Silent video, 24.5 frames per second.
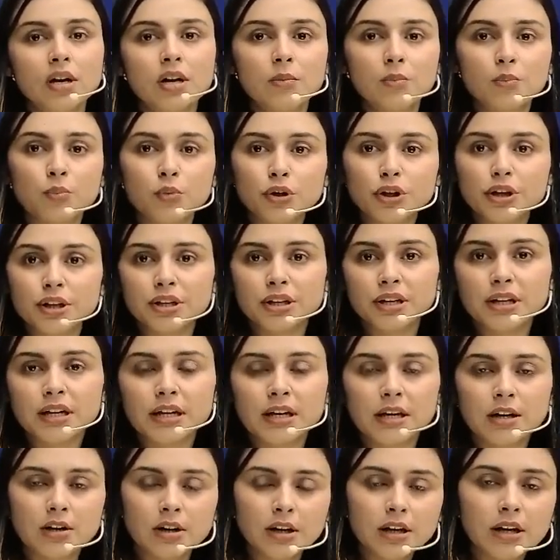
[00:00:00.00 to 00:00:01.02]
put in
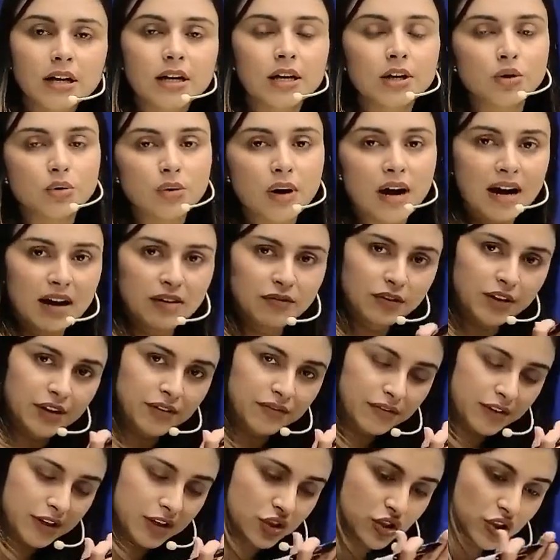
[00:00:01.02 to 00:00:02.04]
here you have
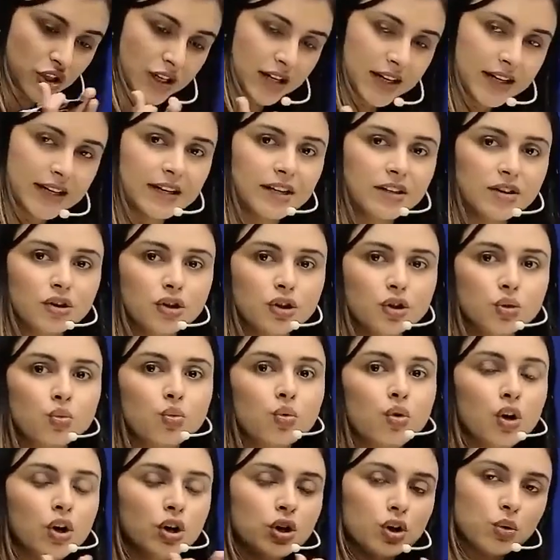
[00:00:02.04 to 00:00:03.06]
differentiated the two
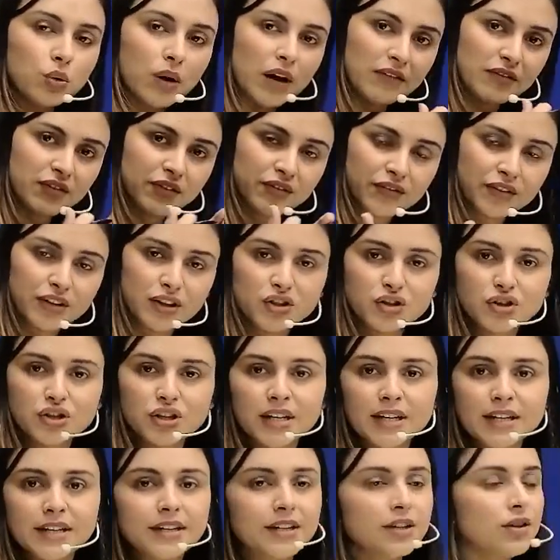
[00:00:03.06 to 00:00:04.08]
you have
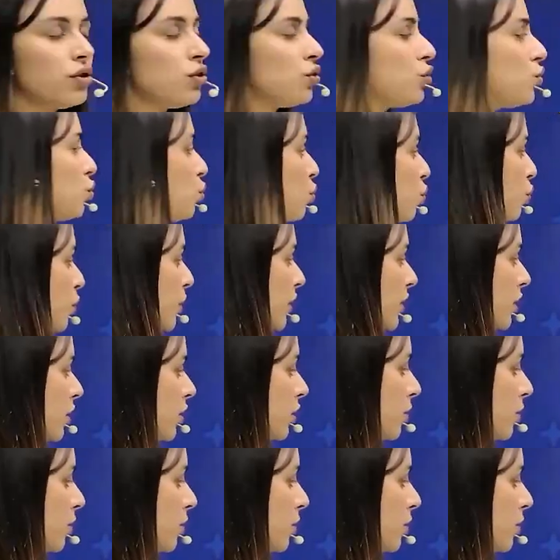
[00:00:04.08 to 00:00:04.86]
differentiated the two with a